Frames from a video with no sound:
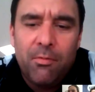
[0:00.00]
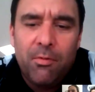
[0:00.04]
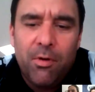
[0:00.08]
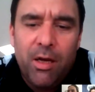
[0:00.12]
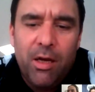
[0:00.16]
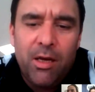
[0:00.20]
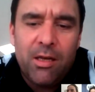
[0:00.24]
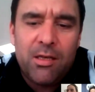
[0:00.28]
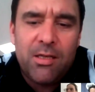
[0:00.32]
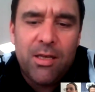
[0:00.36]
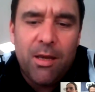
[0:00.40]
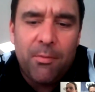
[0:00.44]

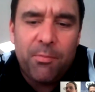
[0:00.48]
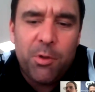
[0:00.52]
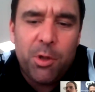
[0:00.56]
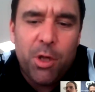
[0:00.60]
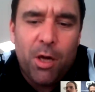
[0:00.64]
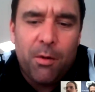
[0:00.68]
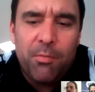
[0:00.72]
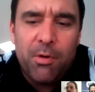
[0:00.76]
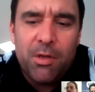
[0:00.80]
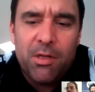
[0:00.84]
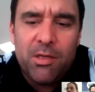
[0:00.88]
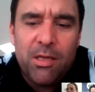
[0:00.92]
except
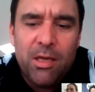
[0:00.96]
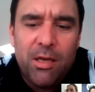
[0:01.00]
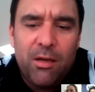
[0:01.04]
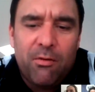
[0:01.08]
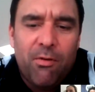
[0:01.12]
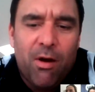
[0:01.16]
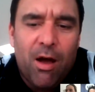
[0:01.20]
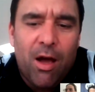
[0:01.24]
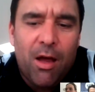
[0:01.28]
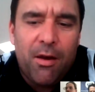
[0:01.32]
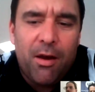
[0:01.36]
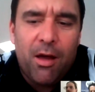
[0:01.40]
Champions League
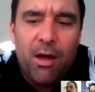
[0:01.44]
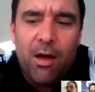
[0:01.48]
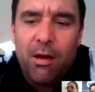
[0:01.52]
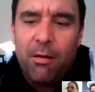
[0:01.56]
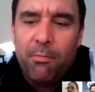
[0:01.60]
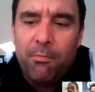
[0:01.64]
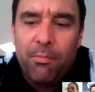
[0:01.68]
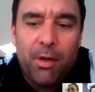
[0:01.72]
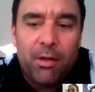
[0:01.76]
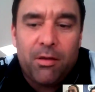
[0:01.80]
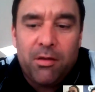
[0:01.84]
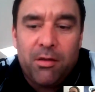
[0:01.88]

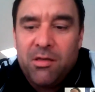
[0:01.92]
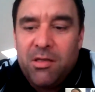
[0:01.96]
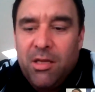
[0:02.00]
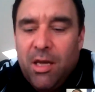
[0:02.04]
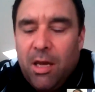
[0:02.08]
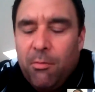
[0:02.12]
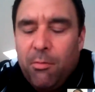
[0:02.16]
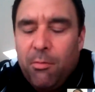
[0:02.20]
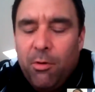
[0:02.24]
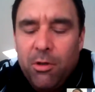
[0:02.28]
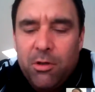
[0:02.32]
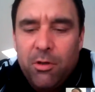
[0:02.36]
Vardar, but the
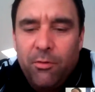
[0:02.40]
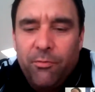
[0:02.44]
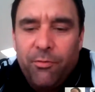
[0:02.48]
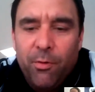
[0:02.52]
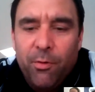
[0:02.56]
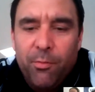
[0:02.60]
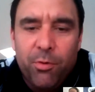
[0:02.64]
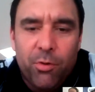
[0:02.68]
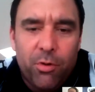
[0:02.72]
same also for